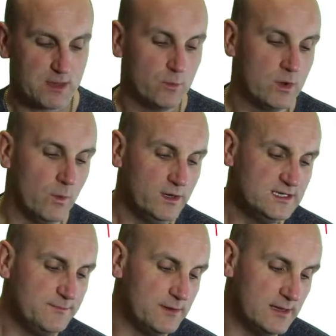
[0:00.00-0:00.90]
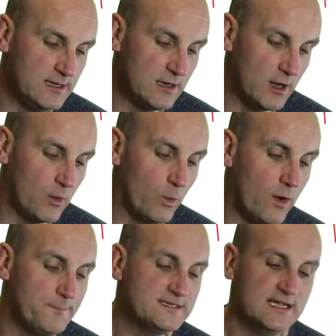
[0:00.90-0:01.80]
We want to know
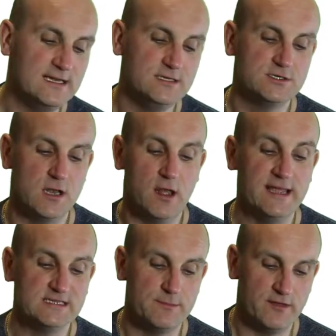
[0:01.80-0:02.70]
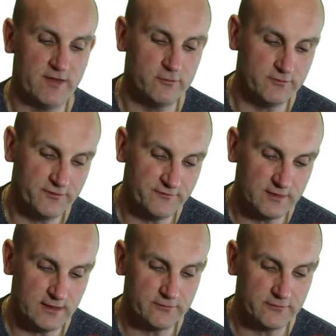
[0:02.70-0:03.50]
what percentage lies above 115.